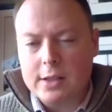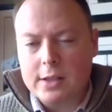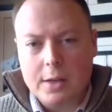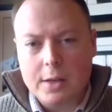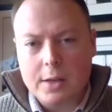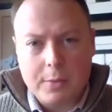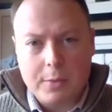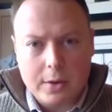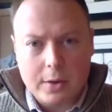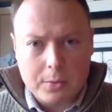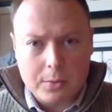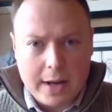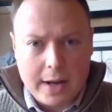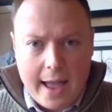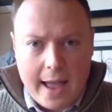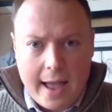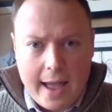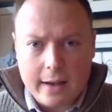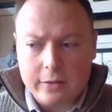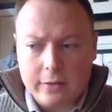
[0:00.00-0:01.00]
someone would
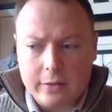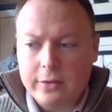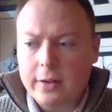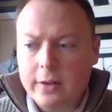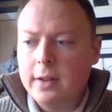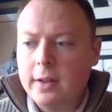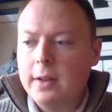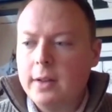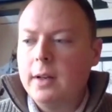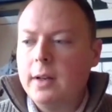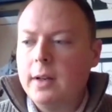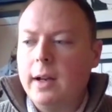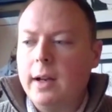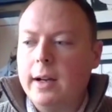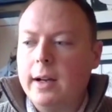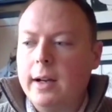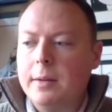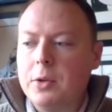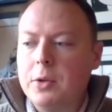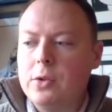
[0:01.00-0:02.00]
have
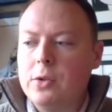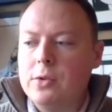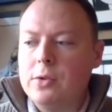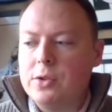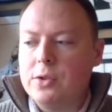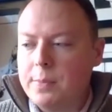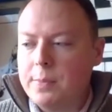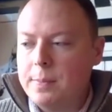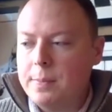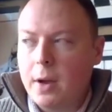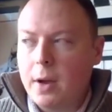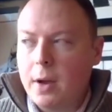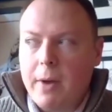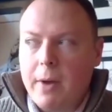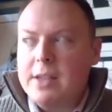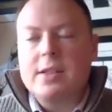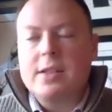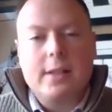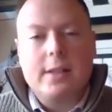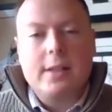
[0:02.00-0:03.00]
who's a
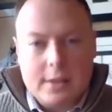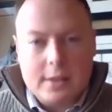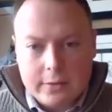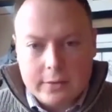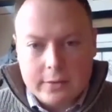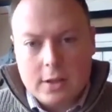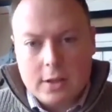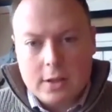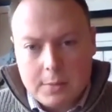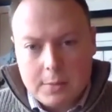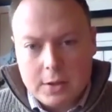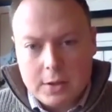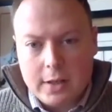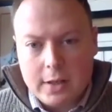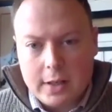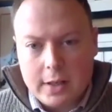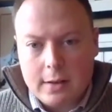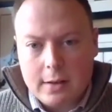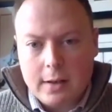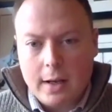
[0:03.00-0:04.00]
resident of a
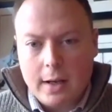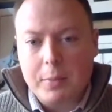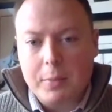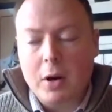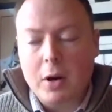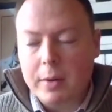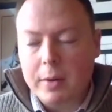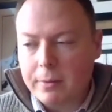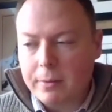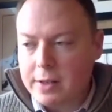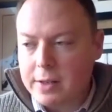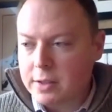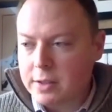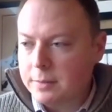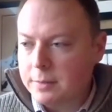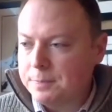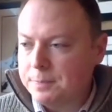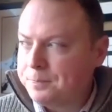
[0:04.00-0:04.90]
community, a permanent resident.